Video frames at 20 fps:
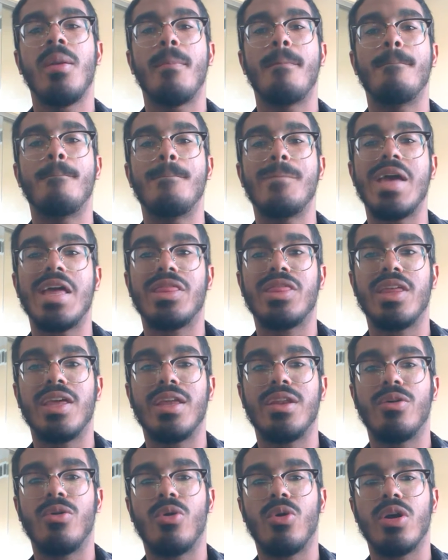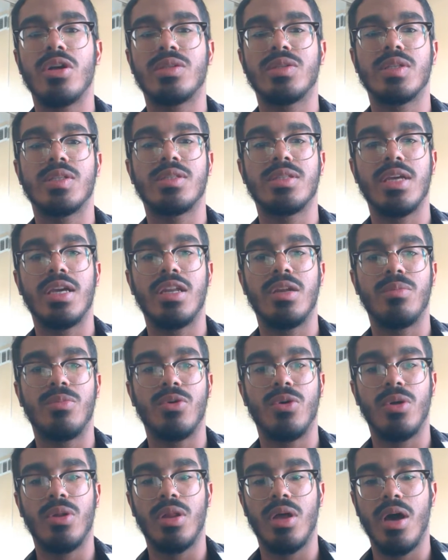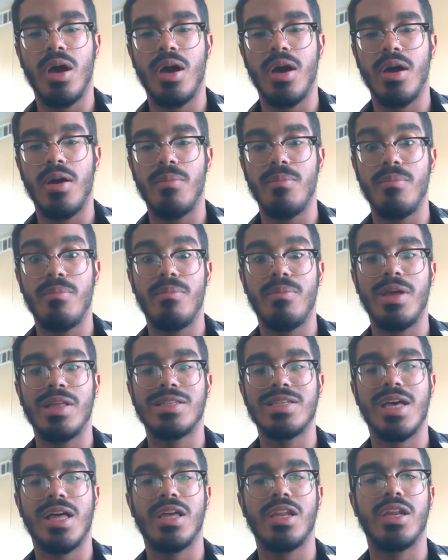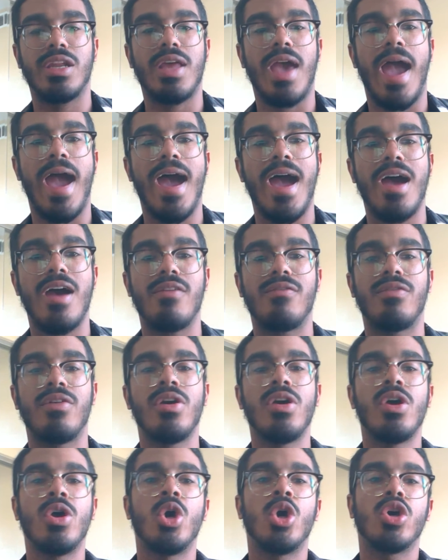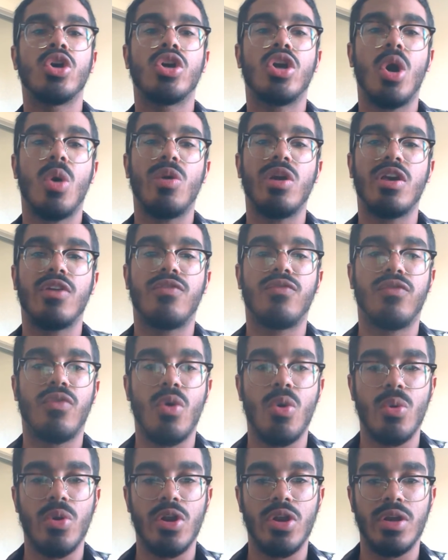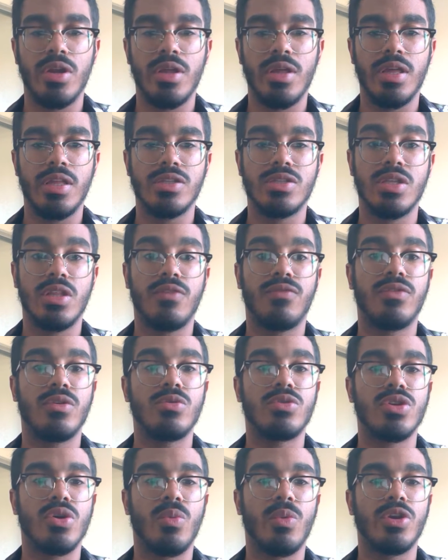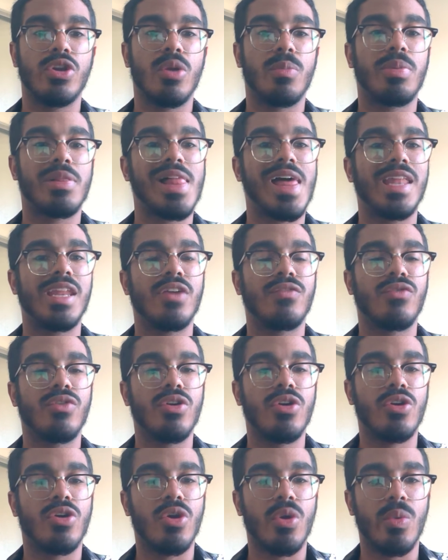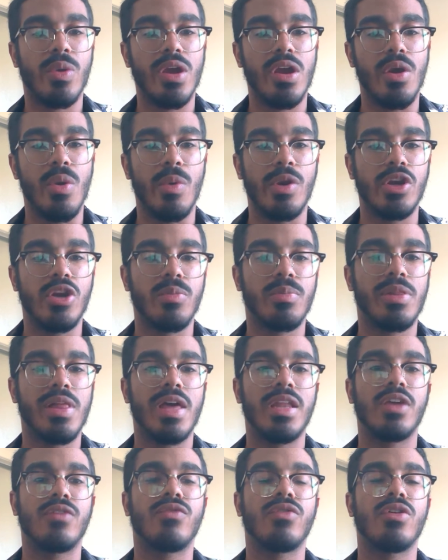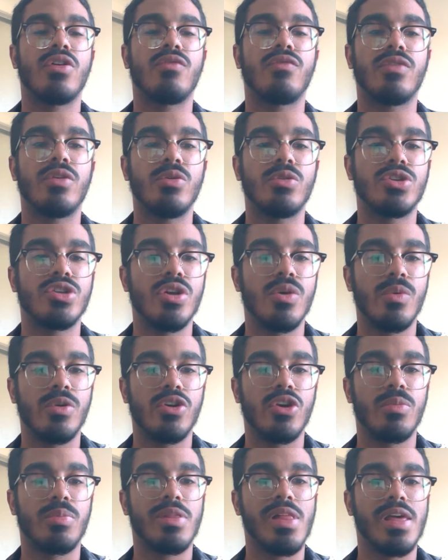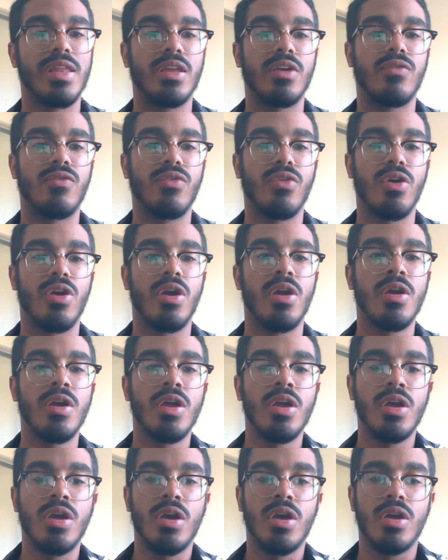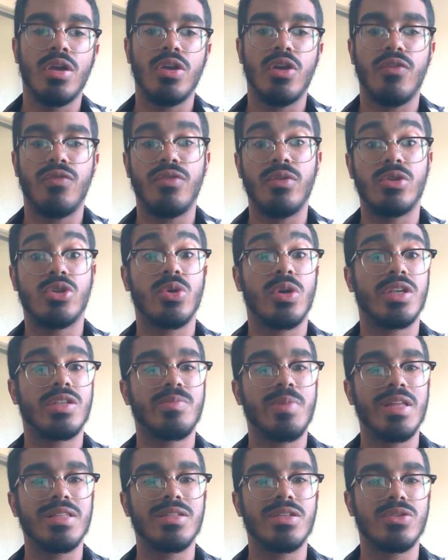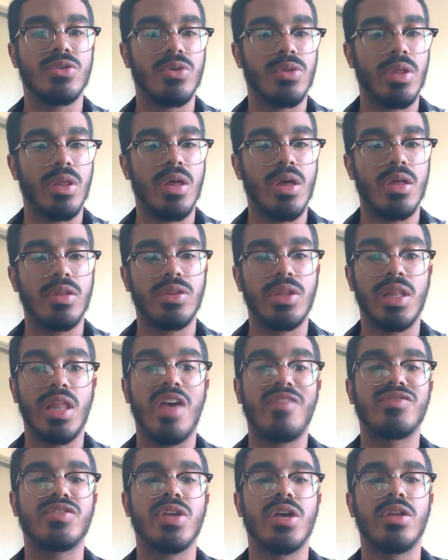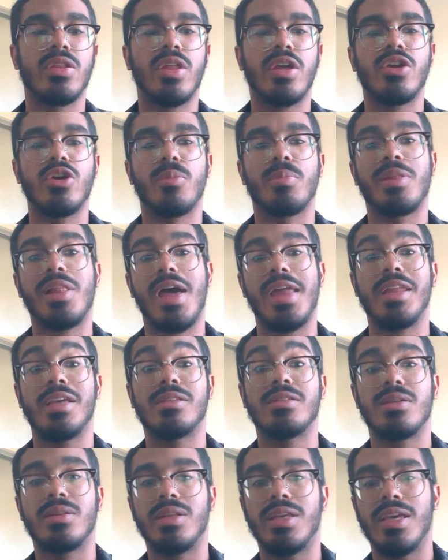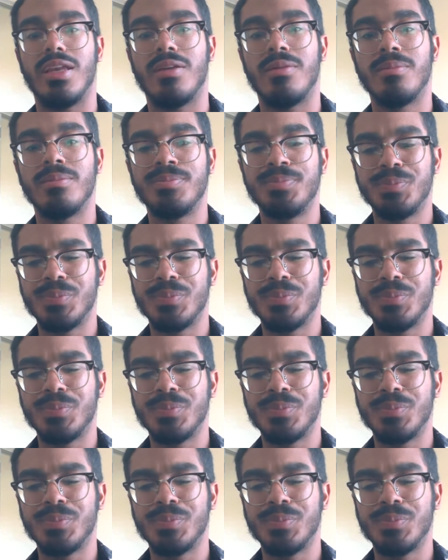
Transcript: method or a sustainable uh, mentality to have going forward into the future when you're planning for your career, when you're planning for your future, when you're planning for your future expenses or the, the lifestyle that you're planning to lead.